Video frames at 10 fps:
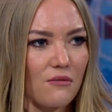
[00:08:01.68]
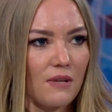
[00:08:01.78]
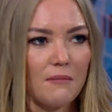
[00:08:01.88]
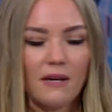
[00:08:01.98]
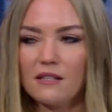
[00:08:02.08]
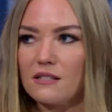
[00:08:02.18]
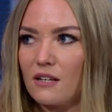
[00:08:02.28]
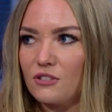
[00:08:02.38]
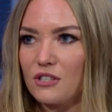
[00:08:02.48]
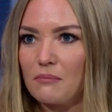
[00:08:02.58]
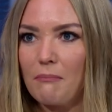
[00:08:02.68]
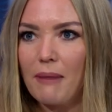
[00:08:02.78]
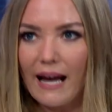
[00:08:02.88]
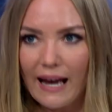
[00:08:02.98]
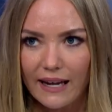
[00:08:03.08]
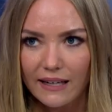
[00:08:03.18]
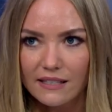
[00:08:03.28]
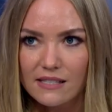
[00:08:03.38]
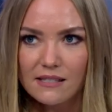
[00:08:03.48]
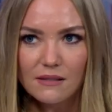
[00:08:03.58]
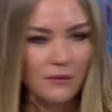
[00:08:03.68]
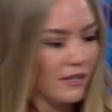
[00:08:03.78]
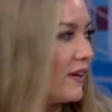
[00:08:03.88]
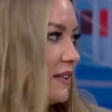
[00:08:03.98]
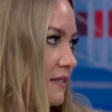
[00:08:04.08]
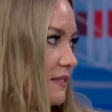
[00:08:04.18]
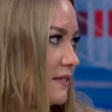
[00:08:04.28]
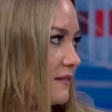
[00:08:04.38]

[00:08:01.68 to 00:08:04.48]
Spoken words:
3 months are just packed with events.